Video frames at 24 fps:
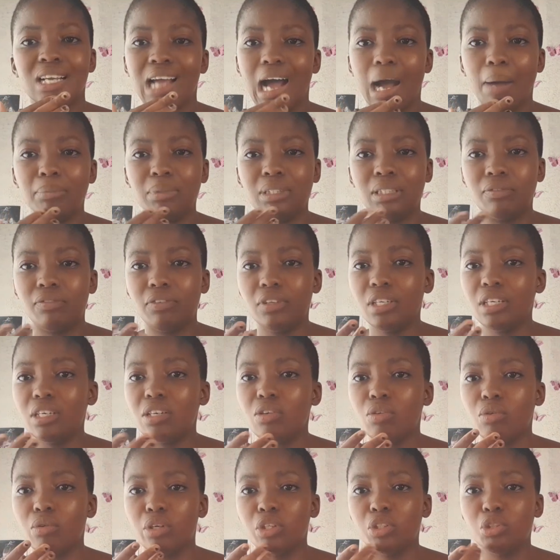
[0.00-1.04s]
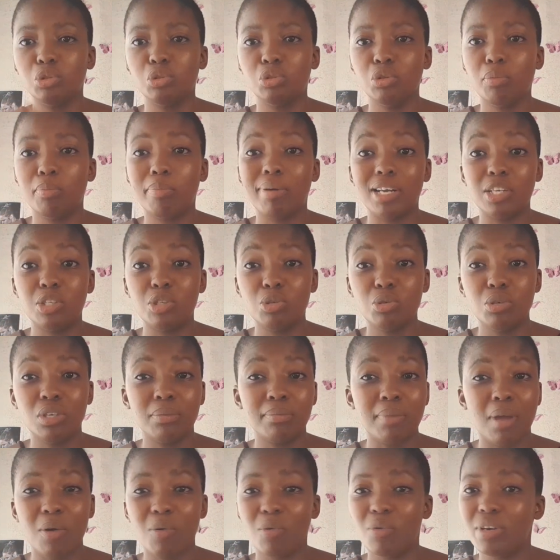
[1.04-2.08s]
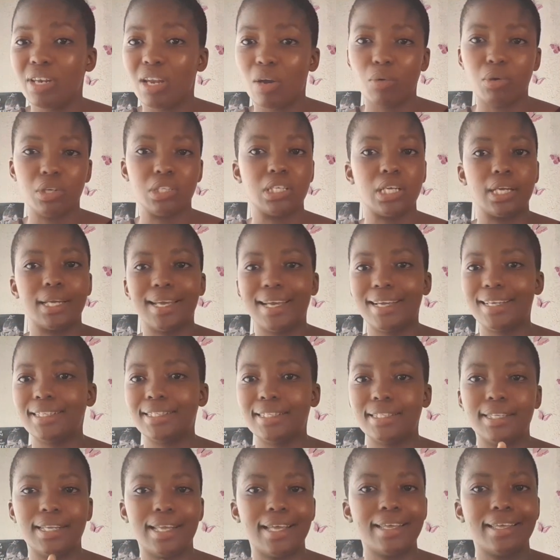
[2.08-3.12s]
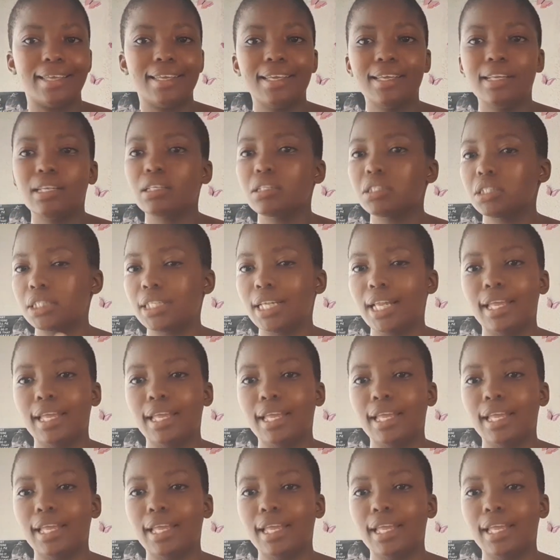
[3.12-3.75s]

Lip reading: I'm definitely going to do part two in my own language. I can't like English.